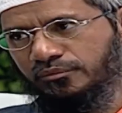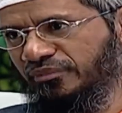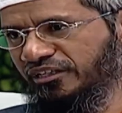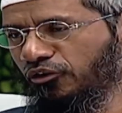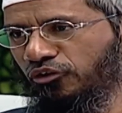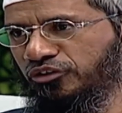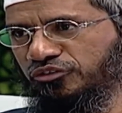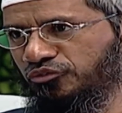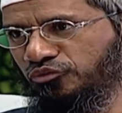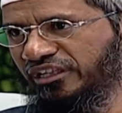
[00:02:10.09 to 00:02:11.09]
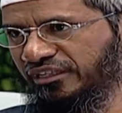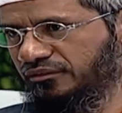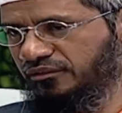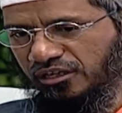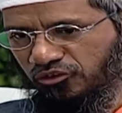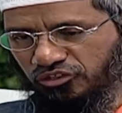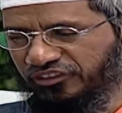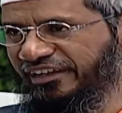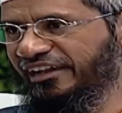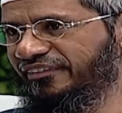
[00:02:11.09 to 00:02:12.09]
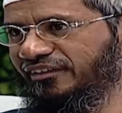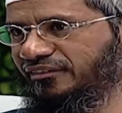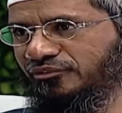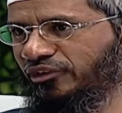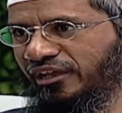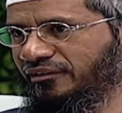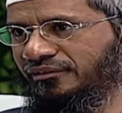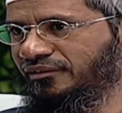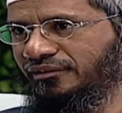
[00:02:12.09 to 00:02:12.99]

But according to the ruling, according to the authentic Hadith, you can